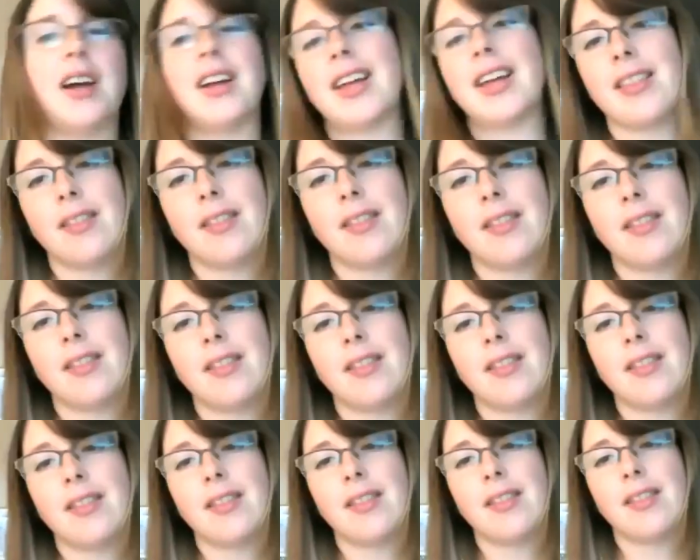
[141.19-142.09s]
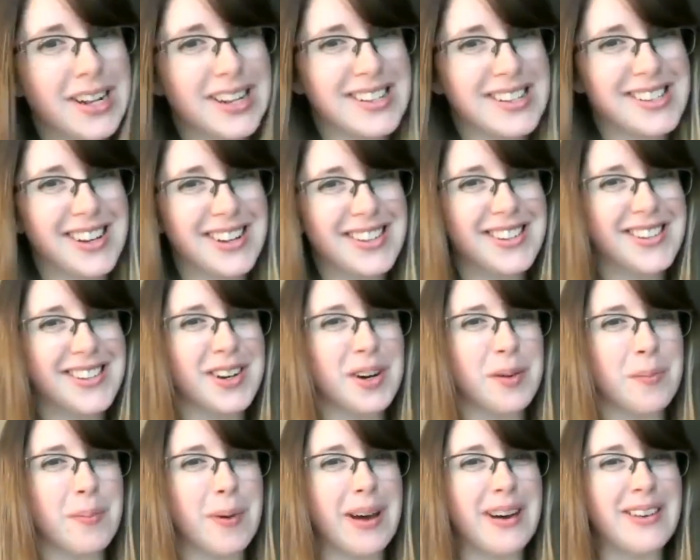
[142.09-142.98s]
get those small wins
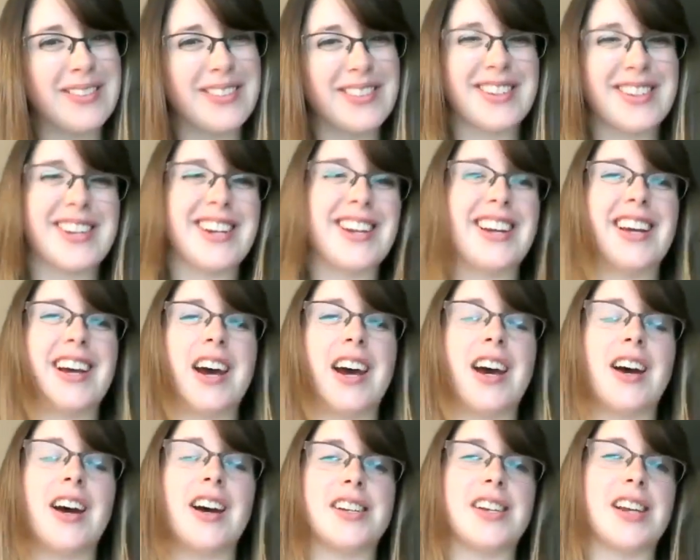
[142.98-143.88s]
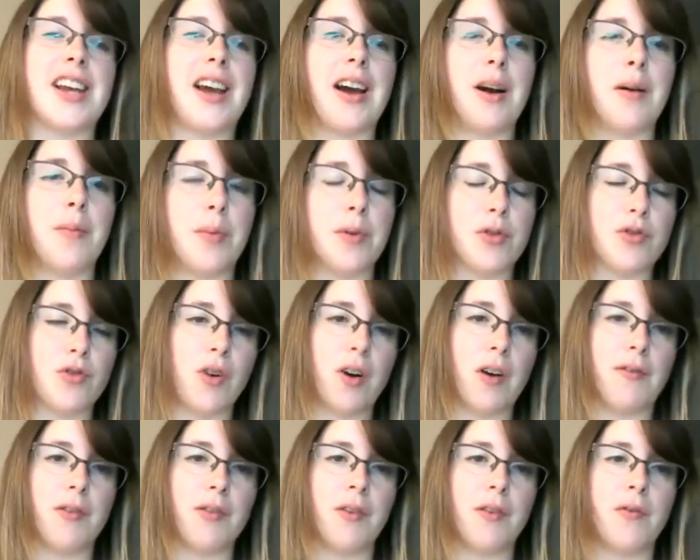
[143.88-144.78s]
under your belt to help
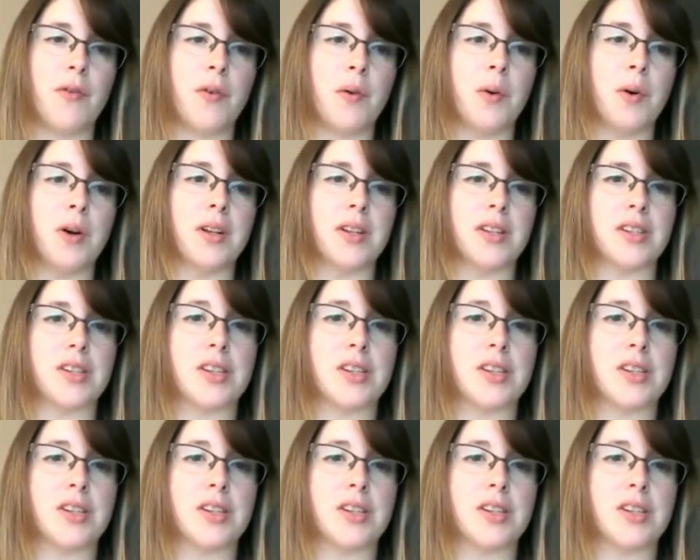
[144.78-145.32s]
drive you forward.